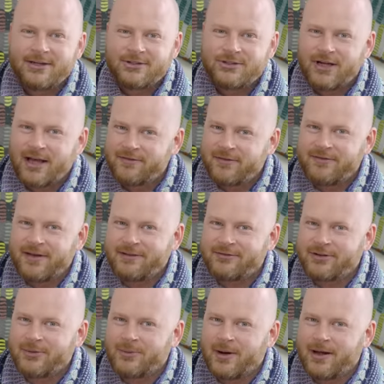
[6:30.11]
Do you have a
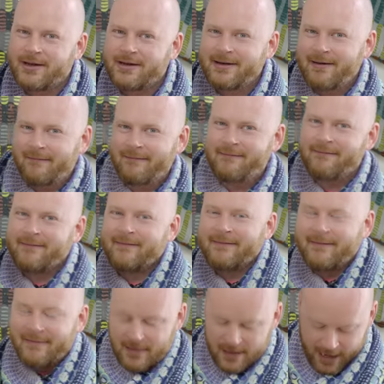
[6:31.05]
favorite one?
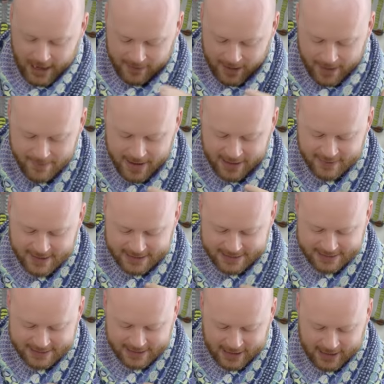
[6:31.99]
I, I made
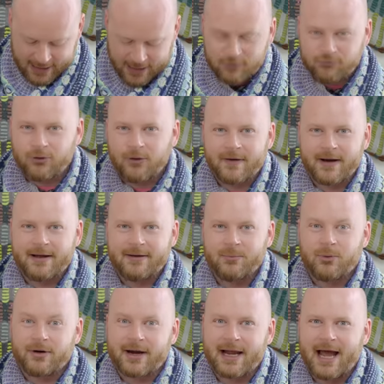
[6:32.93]
this uh, Aurora
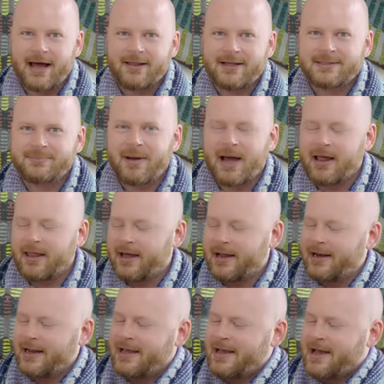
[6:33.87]
Borealis
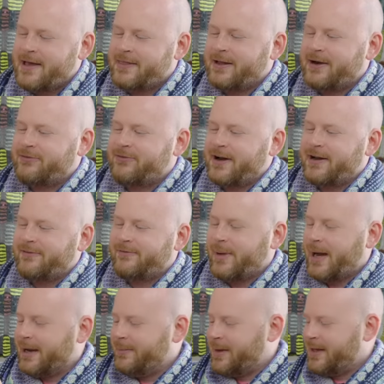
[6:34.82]
palette, and then a friend of
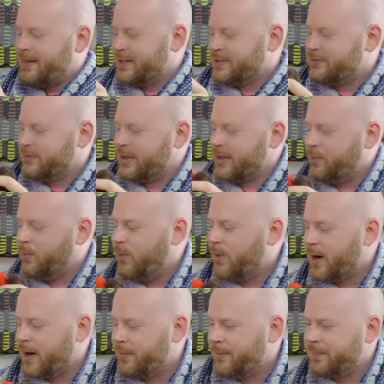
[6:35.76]
mine made this really
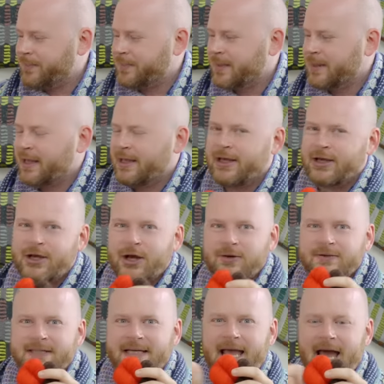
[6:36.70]
warm
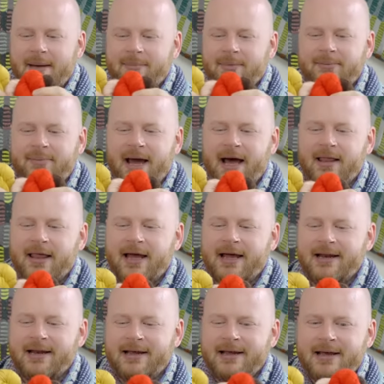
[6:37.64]
Cozy Cabin
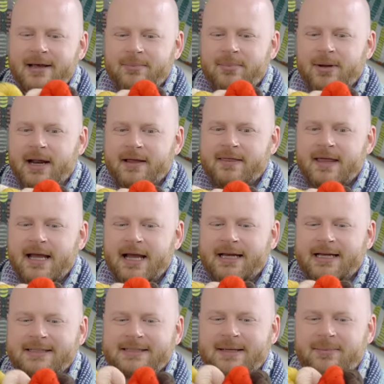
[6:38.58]
palette, but I think I
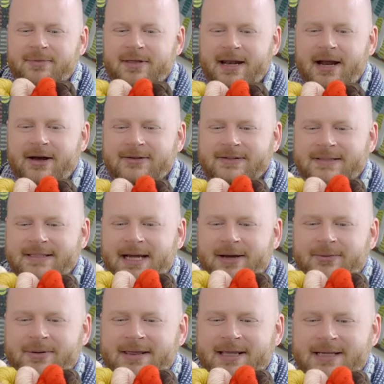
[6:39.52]
need something else
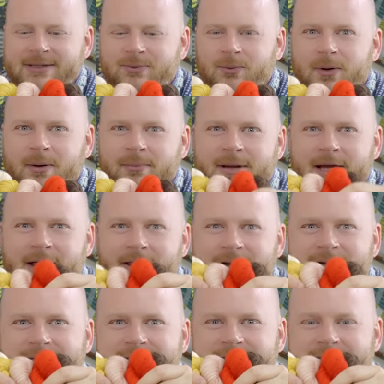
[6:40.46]
knit with these warm
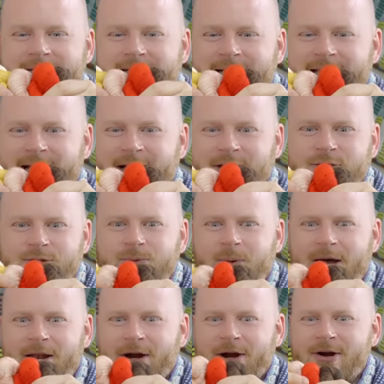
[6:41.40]
colors. Like a
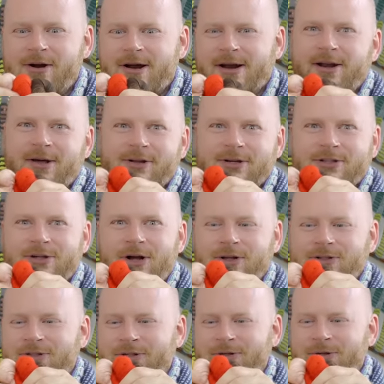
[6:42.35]
sweater or another
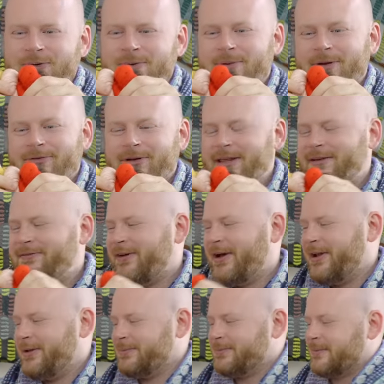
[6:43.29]
shawl too would be really
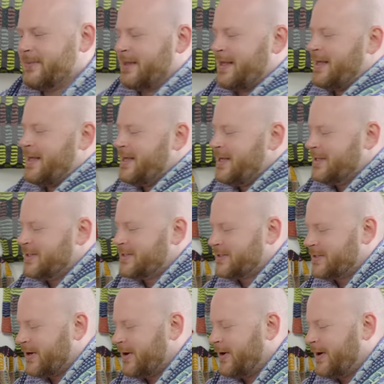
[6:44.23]
fun.
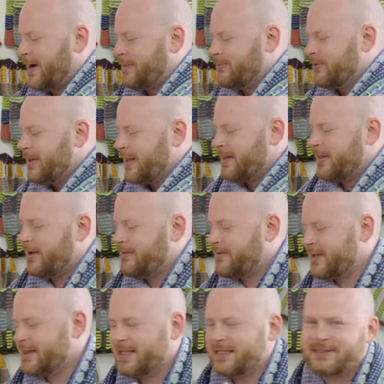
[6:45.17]
So I'm really
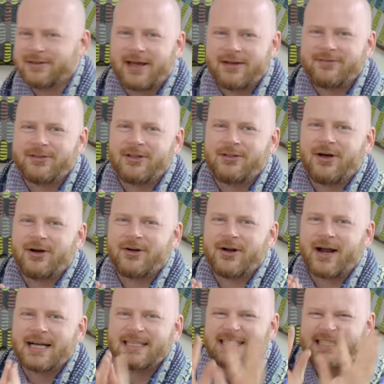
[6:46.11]
loving these Life in the Long
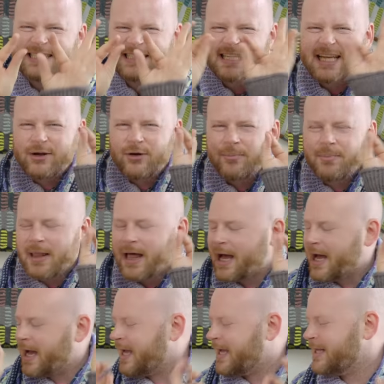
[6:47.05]
Grass single
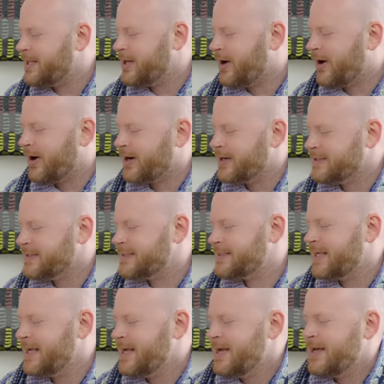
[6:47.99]
ply
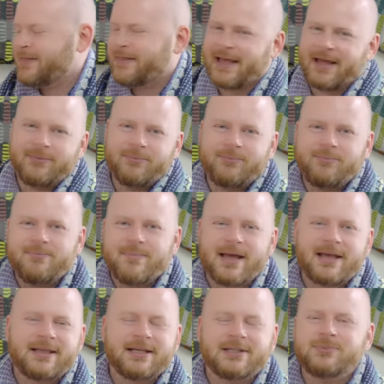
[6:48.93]
yarns. They
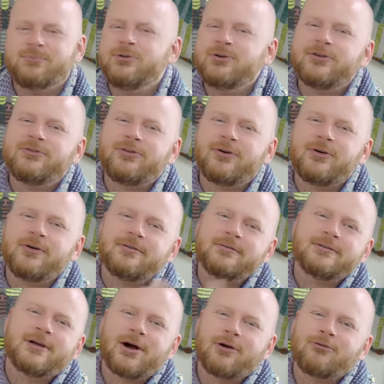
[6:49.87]
make these
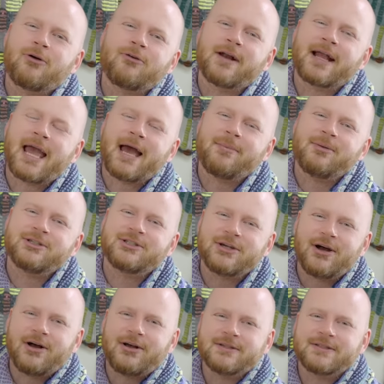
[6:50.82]
beautiful Aurora Cabin
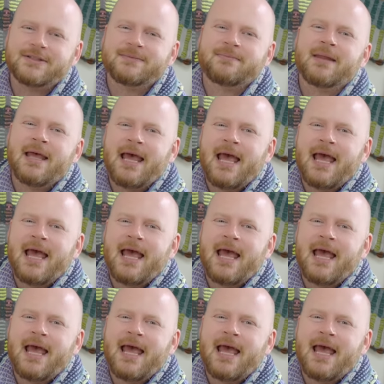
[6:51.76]
shawls.